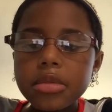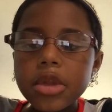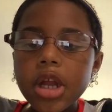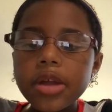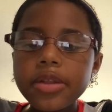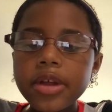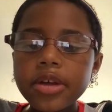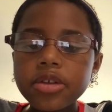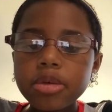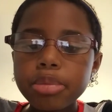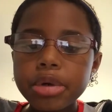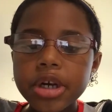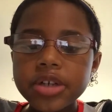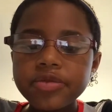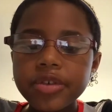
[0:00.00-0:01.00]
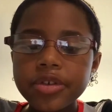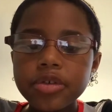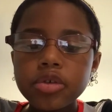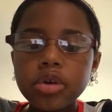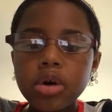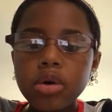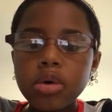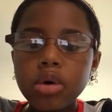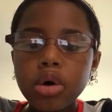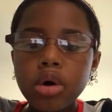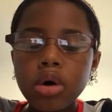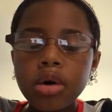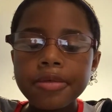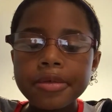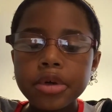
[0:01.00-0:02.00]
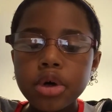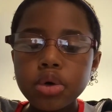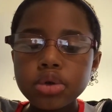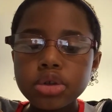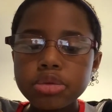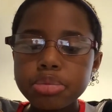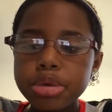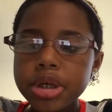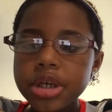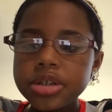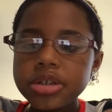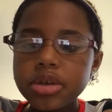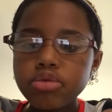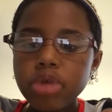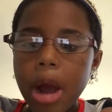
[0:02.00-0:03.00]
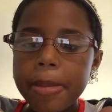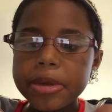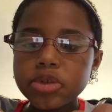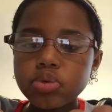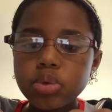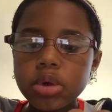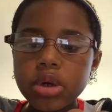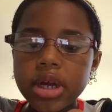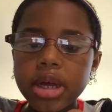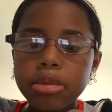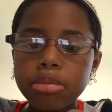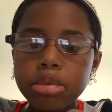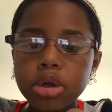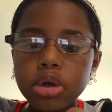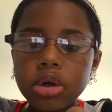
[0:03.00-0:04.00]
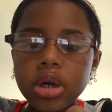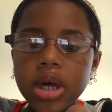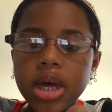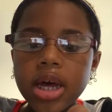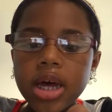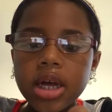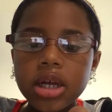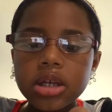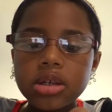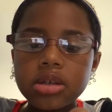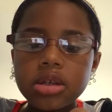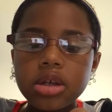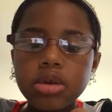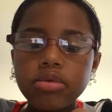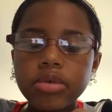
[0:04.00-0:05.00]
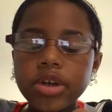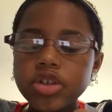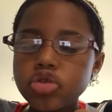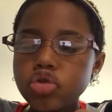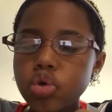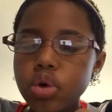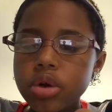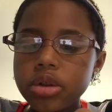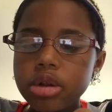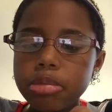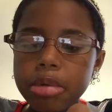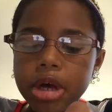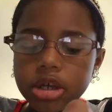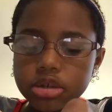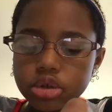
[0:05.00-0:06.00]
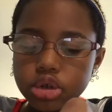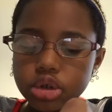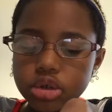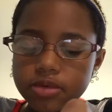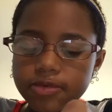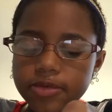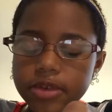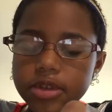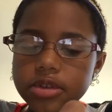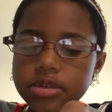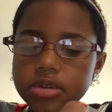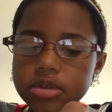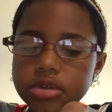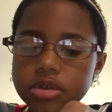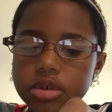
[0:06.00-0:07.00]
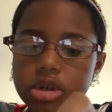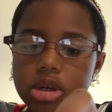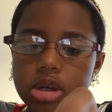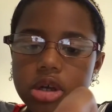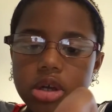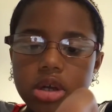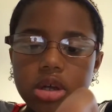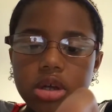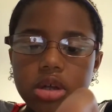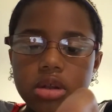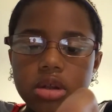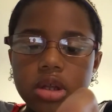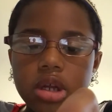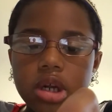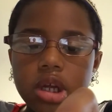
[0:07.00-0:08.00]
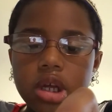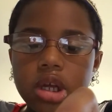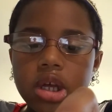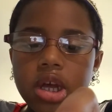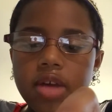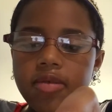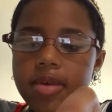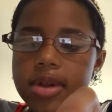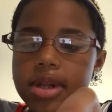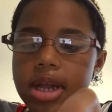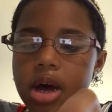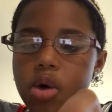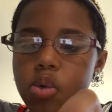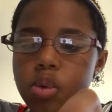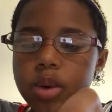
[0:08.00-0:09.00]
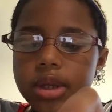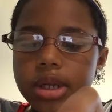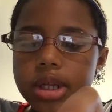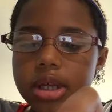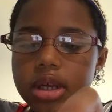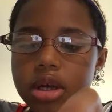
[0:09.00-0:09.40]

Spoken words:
The surprised faces of goats, pigs, and rabbits were in blur as he raced toward the pasture fence. Then he gave a loud whinny.